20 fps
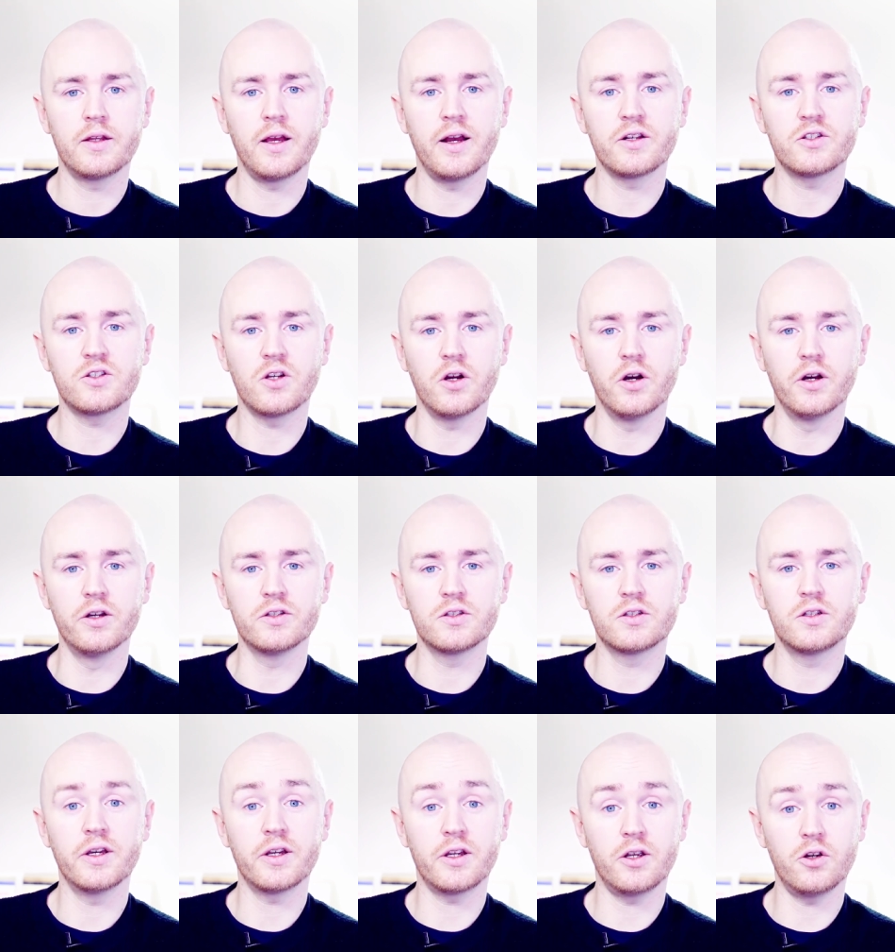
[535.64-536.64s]
Thanks, guys.
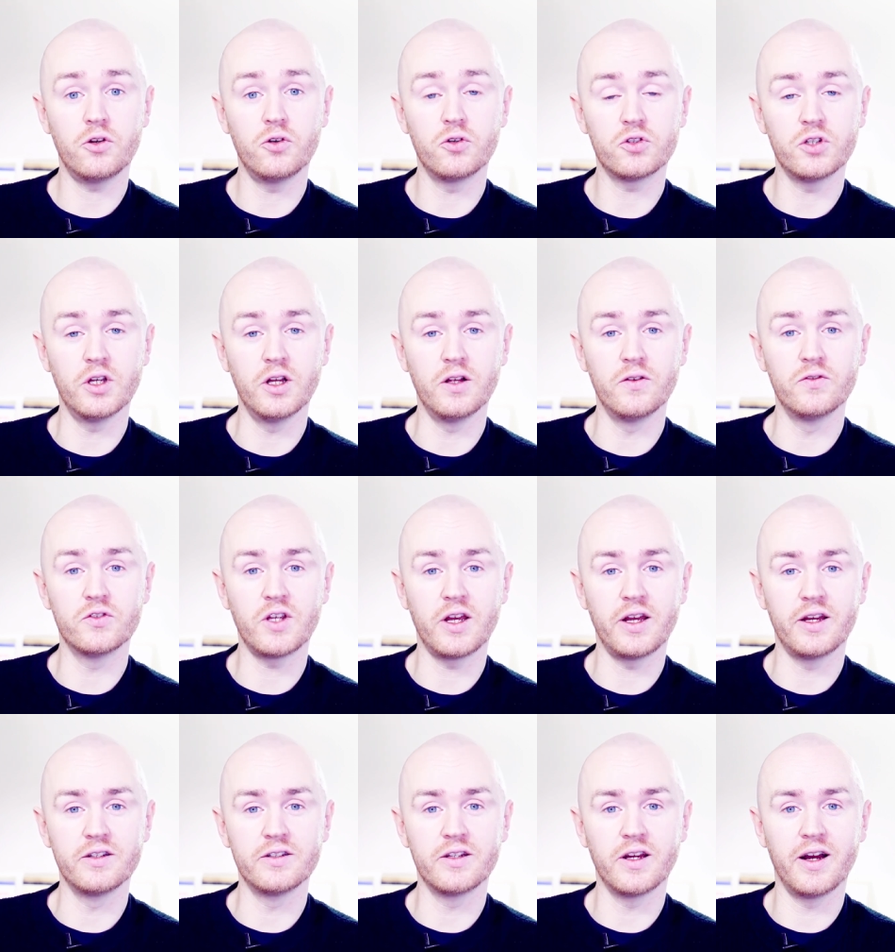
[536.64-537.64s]
Take care of yourselves,
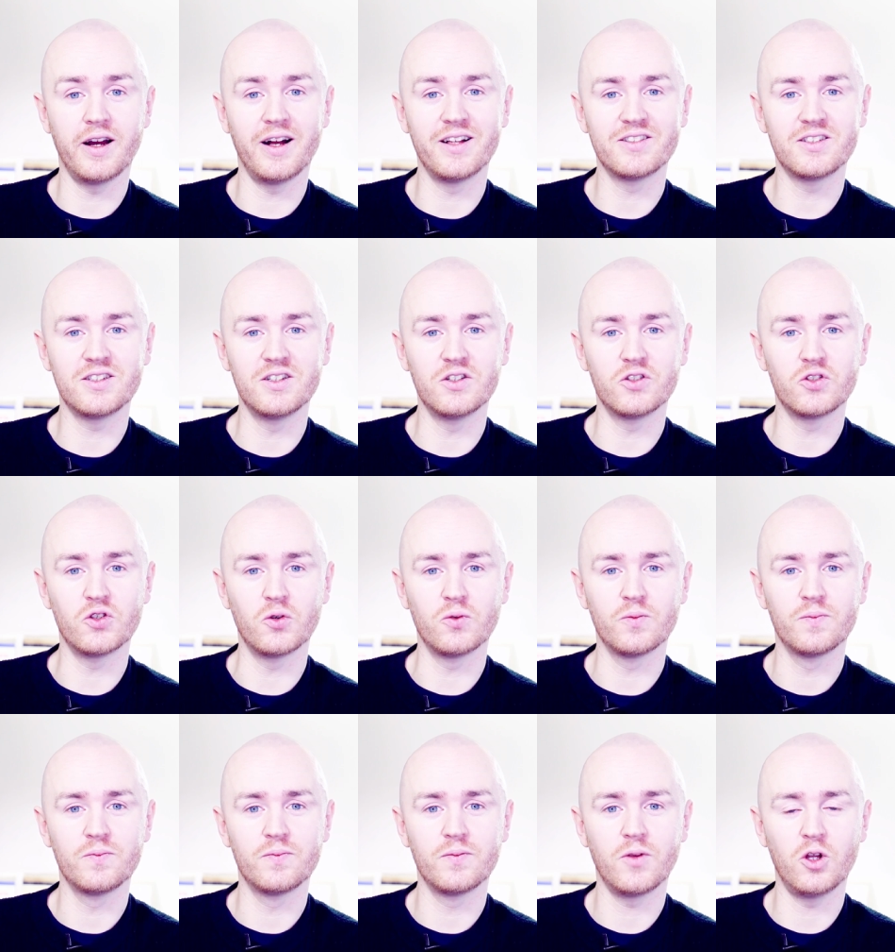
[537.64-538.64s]
and I'll see you soon.
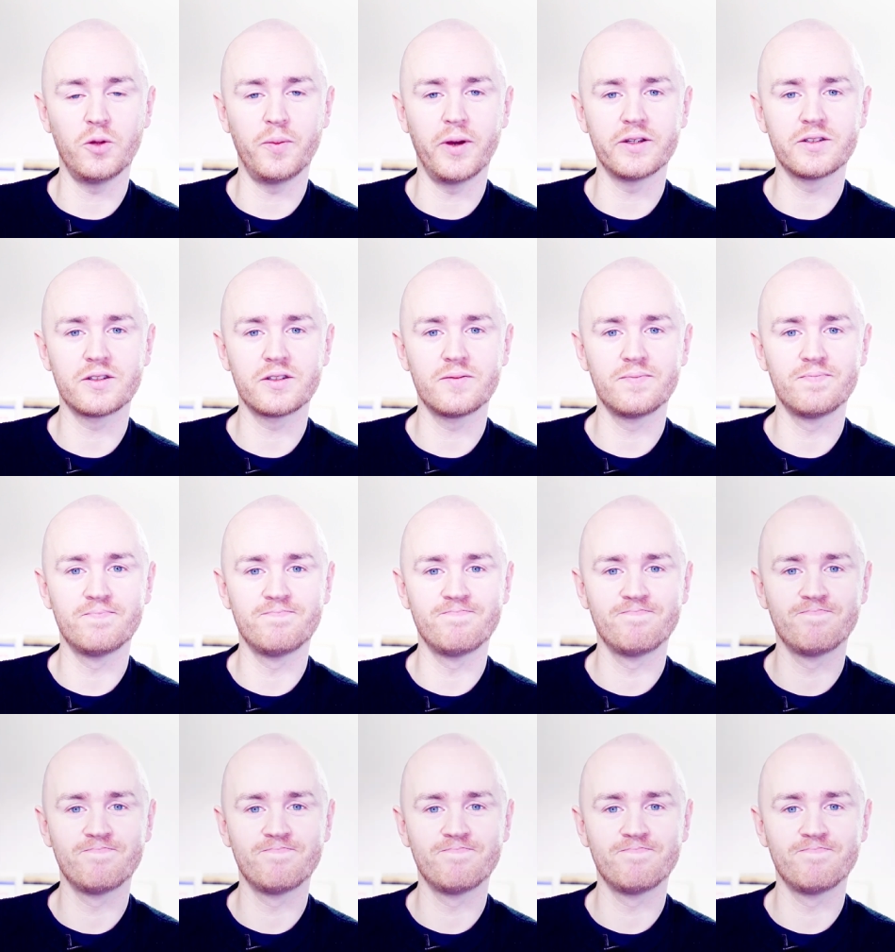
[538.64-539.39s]
All the best.